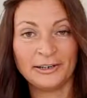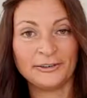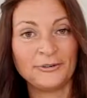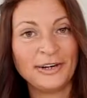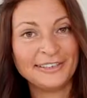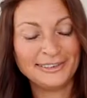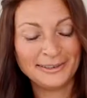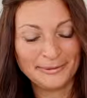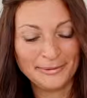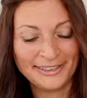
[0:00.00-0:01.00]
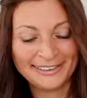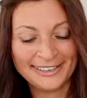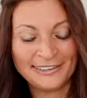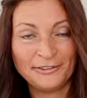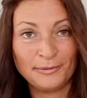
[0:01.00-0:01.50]
And a great tip is
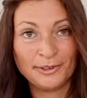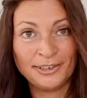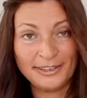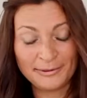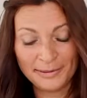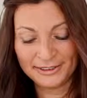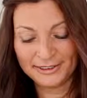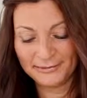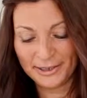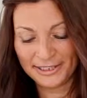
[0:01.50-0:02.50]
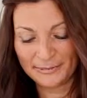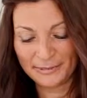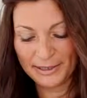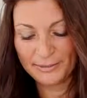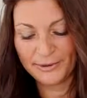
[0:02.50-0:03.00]
that if you put another piece of baking
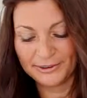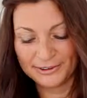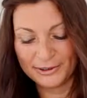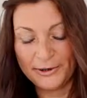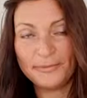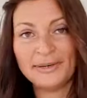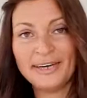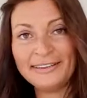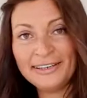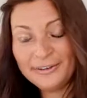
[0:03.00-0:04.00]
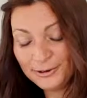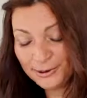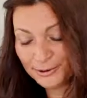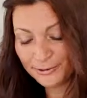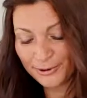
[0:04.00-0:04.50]
paper on top and then
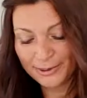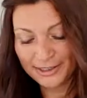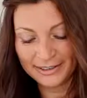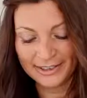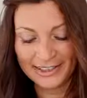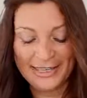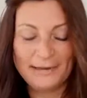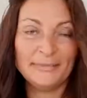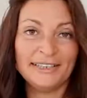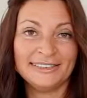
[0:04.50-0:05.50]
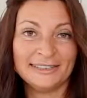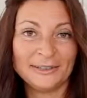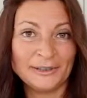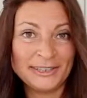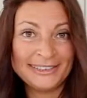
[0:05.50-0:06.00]
use your roller, it makes it a
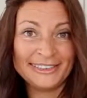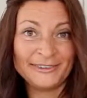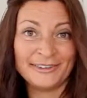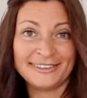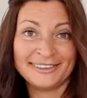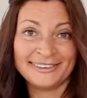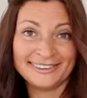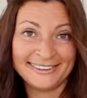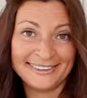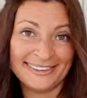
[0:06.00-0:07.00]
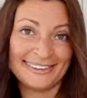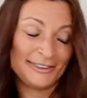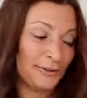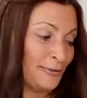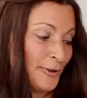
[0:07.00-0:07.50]
lot easier and it doesn't stick
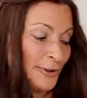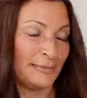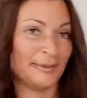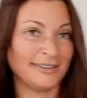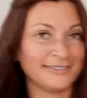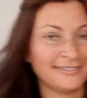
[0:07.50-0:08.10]
to your rolling pin.